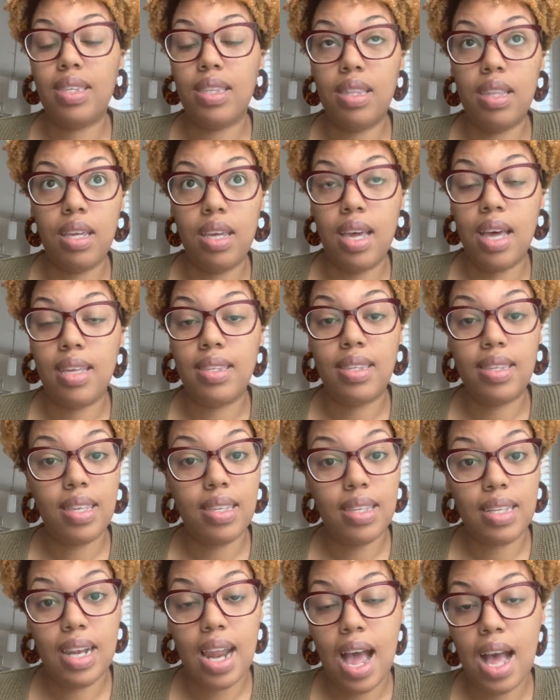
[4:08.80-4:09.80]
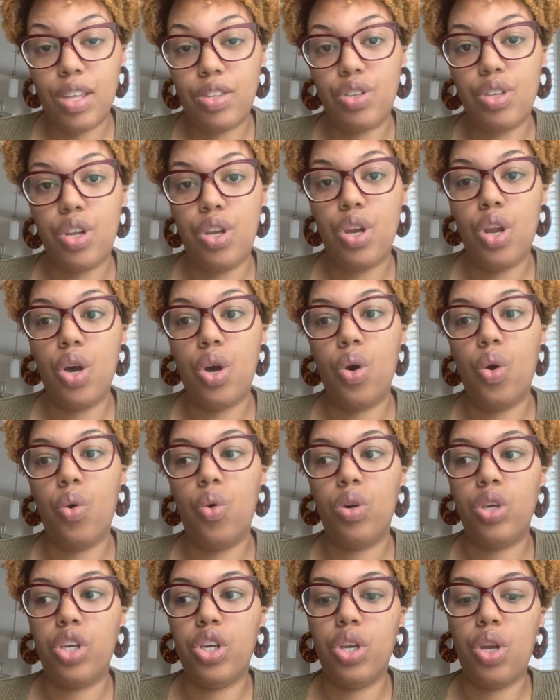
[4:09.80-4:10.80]
The assistant has to
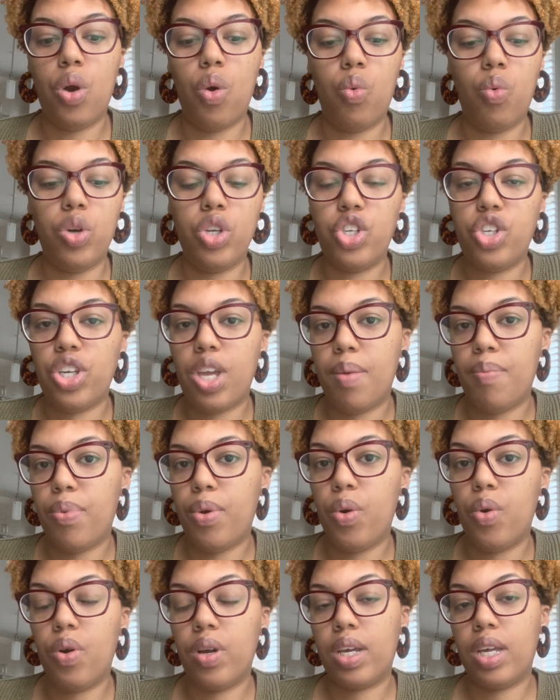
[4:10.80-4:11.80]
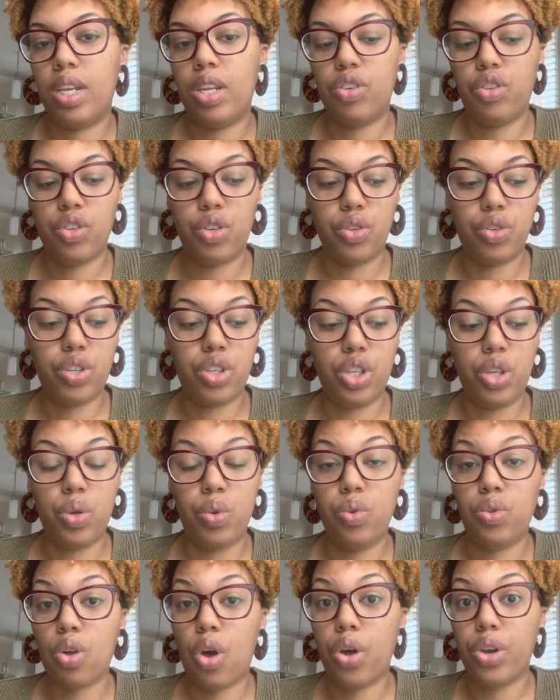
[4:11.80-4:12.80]
know, which shampoo or conditioner to
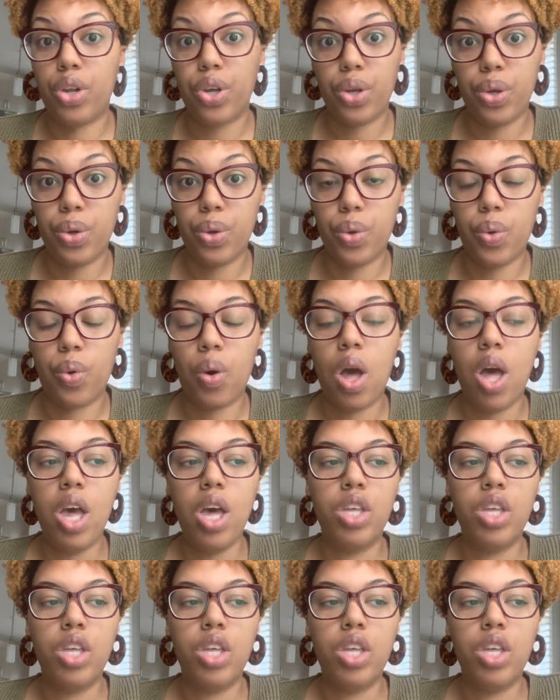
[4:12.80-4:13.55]
use on who.